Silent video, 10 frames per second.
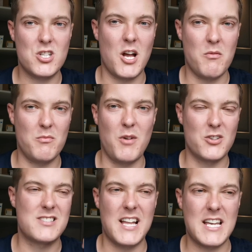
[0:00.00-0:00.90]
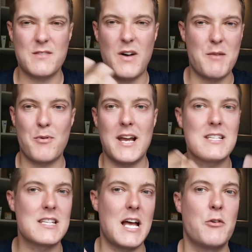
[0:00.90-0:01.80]
which, you know, oscillates,
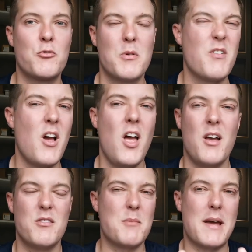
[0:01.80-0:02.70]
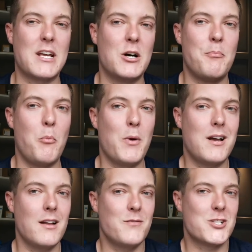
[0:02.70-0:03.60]
vibrates, and helps remove the makeup.
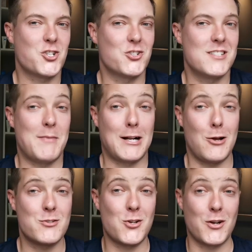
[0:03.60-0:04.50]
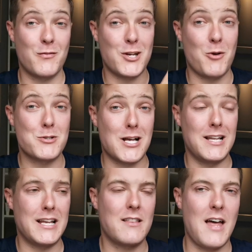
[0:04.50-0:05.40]
We kind of discussed in my Clarisonic video, which
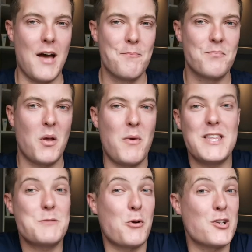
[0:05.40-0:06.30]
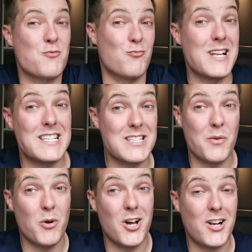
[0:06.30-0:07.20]
I'll link there, where these products really
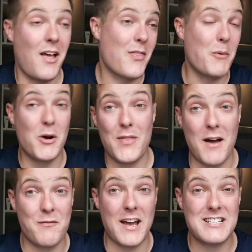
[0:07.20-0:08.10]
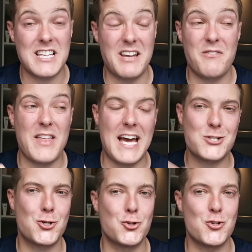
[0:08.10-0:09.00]
didn't work. They weren't that effective. They
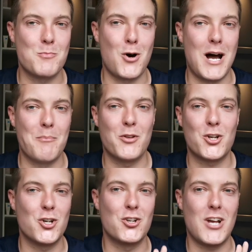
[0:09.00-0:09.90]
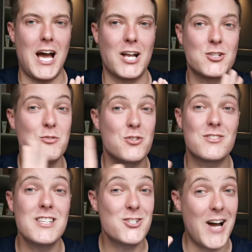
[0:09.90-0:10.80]
actually could do more harm than good, and you
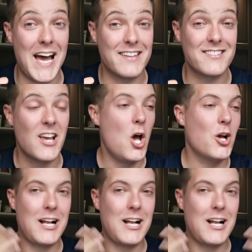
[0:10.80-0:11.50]
just need your hands.